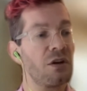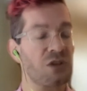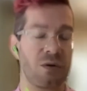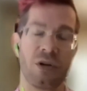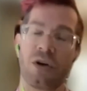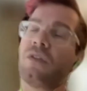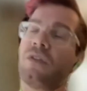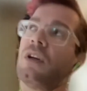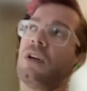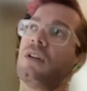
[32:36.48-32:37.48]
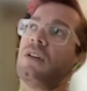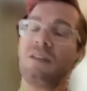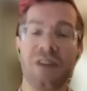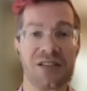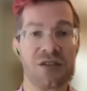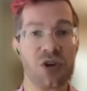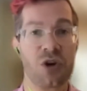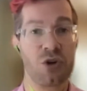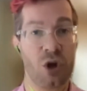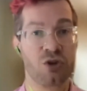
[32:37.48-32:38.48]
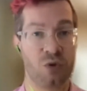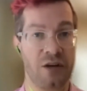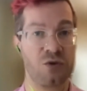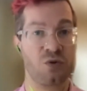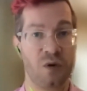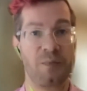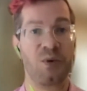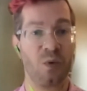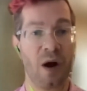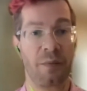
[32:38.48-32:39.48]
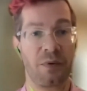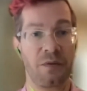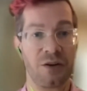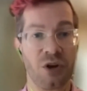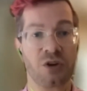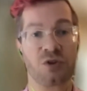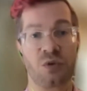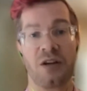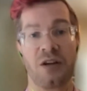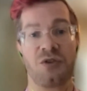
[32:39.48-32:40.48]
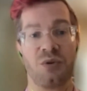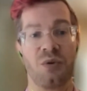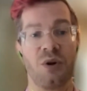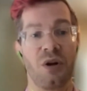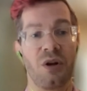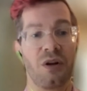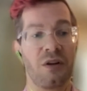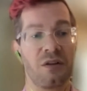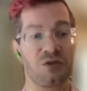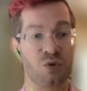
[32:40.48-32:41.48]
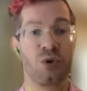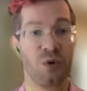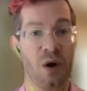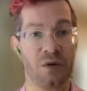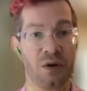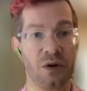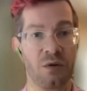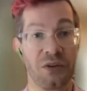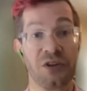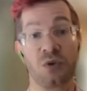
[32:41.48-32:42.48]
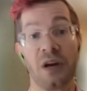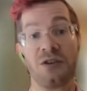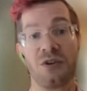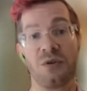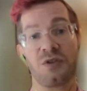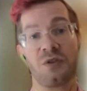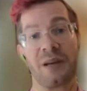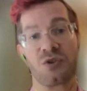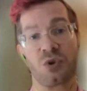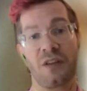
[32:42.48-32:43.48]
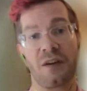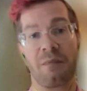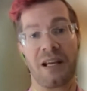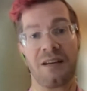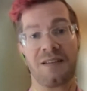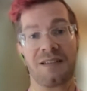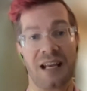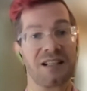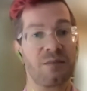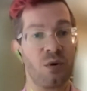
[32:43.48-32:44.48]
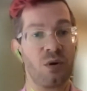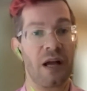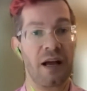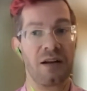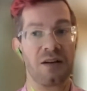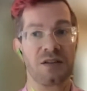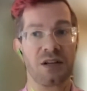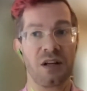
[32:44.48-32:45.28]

look, the investors are not trying to trip you up. They're not trying to screw you over. What they're trying to do is to make sure that they're making sensible and